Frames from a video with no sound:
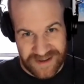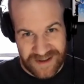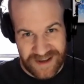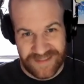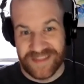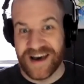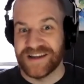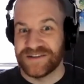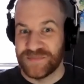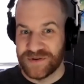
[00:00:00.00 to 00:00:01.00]
Yeah. And
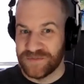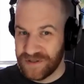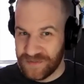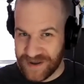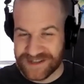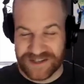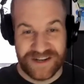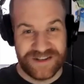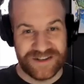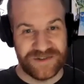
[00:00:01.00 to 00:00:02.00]
that's been one of the biggest
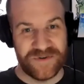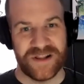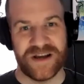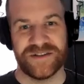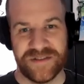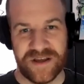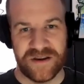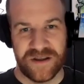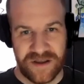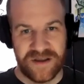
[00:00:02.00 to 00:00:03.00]
changes, realizing
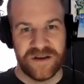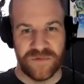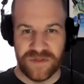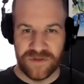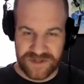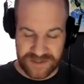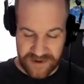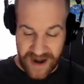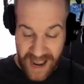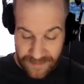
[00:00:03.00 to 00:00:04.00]
that when those things
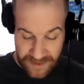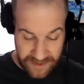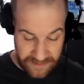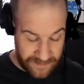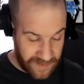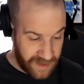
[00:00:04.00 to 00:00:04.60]
are happening,